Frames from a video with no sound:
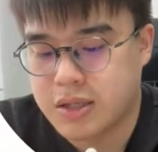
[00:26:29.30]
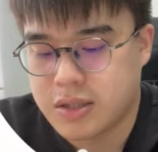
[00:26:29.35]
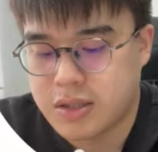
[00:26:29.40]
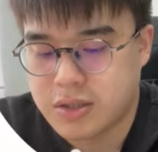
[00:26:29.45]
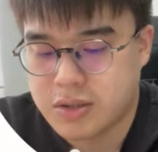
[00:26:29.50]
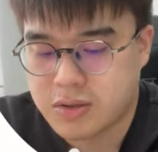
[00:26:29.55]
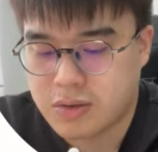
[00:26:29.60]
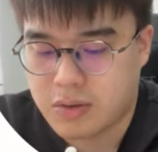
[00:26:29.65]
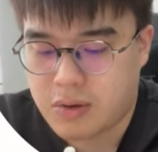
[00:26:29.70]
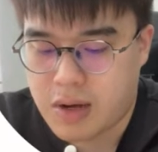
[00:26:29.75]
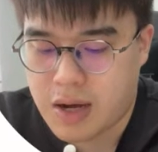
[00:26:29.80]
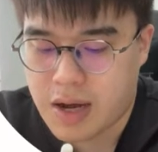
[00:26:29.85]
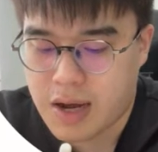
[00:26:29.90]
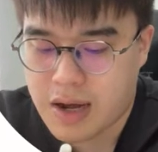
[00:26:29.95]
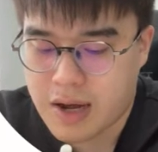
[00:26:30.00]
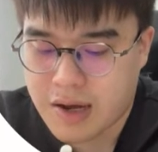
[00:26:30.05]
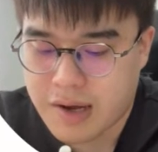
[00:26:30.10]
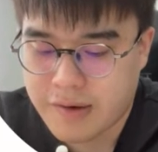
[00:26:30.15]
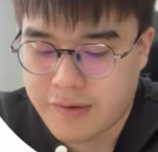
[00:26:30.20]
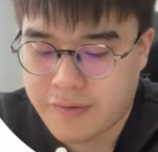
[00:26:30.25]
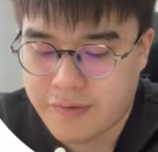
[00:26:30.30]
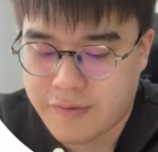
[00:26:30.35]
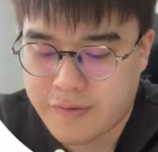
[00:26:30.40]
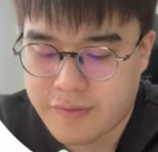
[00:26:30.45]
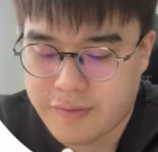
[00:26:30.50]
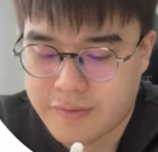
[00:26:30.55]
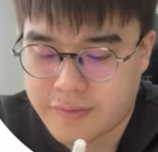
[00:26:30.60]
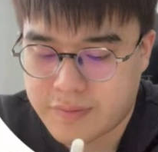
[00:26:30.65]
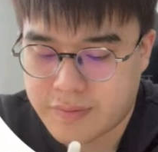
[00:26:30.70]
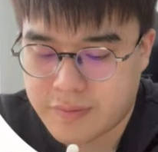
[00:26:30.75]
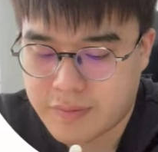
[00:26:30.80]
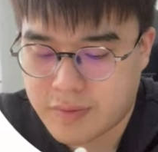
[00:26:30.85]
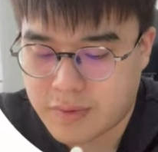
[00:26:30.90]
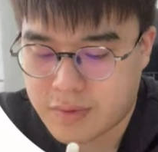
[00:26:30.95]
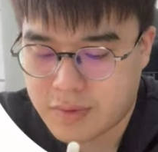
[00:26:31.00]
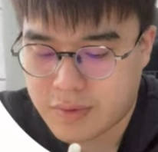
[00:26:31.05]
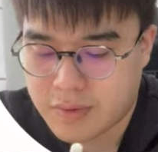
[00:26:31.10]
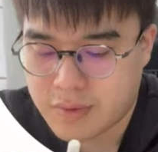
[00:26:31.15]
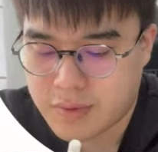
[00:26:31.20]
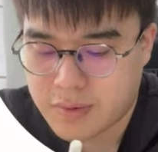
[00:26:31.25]
So half,
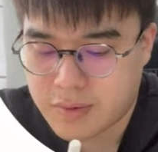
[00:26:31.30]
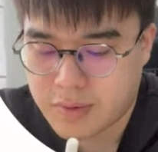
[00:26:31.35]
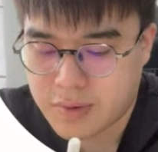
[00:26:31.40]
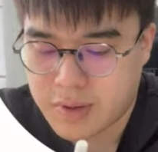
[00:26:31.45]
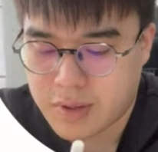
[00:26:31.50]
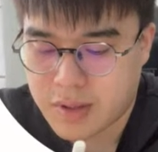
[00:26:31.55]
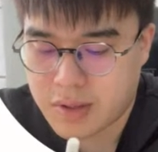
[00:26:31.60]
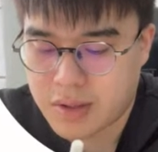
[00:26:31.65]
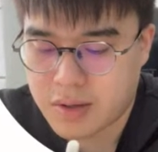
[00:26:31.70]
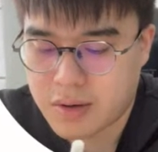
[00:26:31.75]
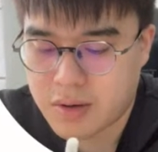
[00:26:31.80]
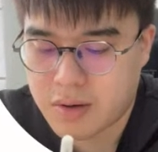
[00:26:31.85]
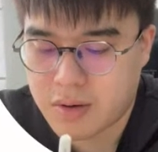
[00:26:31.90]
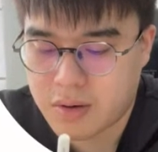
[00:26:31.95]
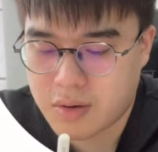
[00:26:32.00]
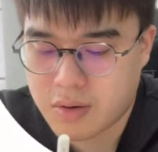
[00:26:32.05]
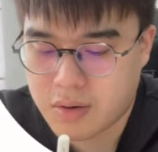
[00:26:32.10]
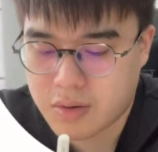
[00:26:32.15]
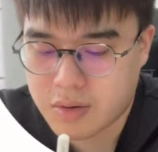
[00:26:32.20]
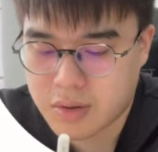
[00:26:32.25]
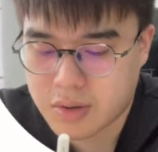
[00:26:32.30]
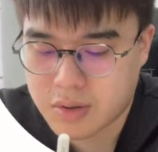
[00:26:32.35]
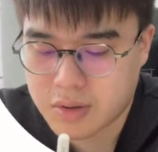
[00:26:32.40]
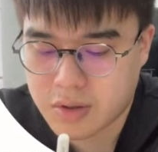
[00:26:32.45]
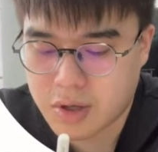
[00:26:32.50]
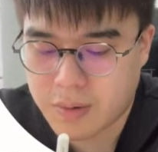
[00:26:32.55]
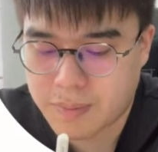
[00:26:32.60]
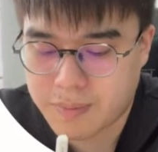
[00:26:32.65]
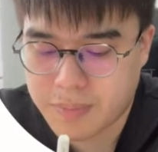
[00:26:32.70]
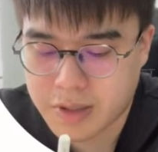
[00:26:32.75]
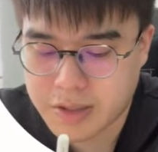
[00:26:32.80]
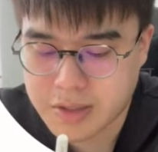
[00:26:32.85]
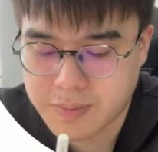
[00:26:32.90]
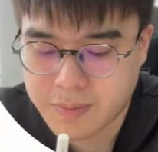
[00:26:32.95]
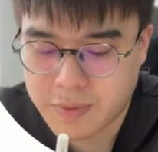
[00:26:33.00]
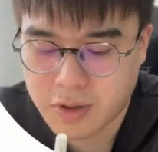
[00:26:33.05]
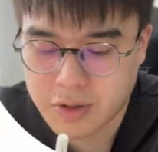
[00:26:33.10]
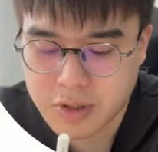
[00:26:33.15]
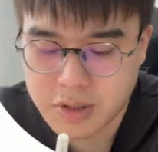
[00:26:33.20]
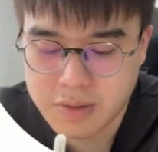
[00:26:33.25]
okay, or top plus
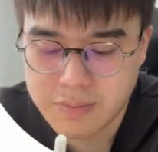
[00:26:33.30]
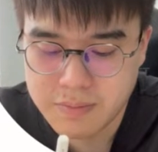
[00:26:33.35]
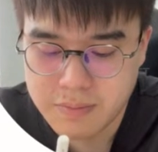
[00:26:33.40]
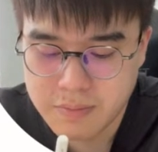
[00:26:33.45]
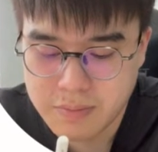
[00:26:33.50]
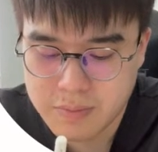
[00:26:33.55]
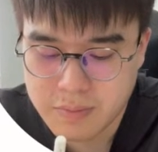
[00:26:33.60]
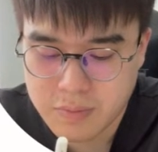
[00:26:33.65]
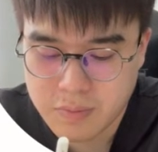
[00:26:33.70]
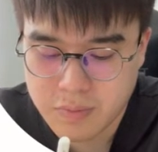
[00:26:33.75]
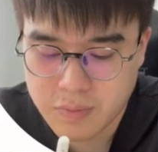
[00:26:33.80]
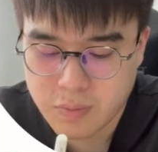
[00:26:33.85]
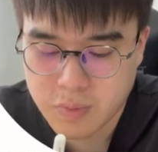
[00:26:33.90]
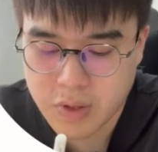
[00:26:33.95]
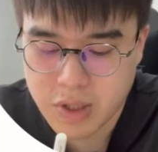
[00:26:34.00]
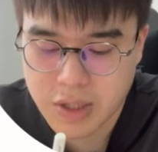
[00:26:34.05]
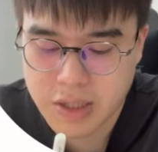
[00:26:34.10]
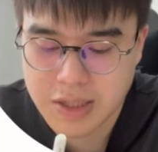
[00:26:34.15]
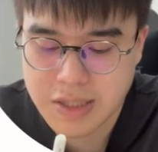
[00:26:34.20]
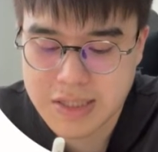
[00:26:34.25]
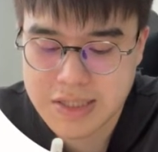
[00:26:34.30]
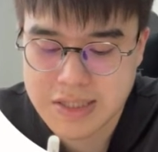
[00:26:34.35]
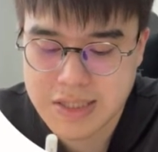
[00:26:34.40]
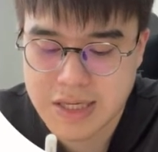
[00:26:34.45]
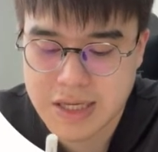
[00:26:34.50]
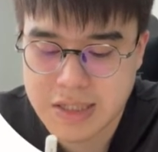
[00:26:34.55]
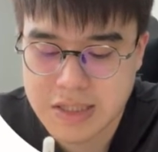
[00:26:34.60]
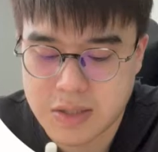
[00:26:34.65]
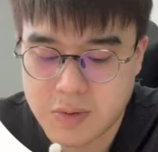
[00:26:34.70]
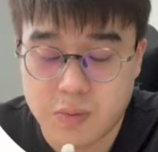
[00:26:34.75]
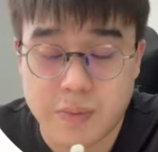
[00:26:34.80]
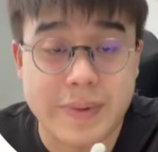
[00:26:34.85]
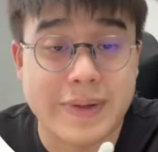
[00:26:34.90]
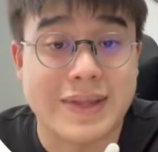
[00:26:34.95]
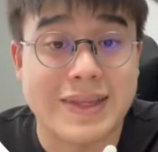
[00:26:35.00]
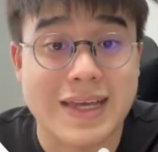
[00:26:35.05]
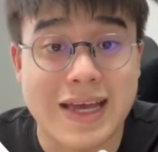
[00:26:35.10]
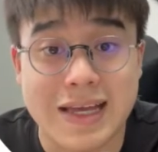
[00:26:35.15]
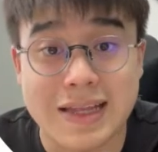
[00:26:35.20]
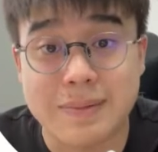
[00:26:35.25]
bottom. In this case, it will be
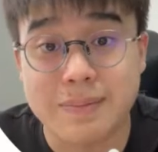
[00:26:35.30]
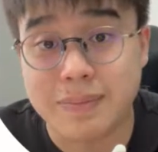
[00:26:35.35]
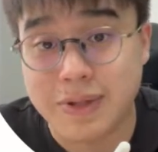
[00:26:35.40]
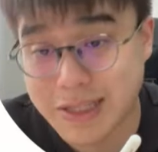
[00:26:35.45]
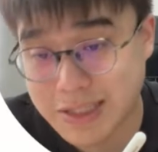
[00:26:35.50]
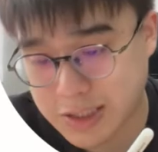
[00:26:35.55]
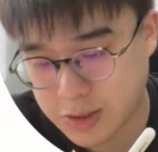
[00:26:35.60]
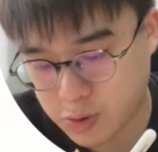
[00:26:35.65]
10 plus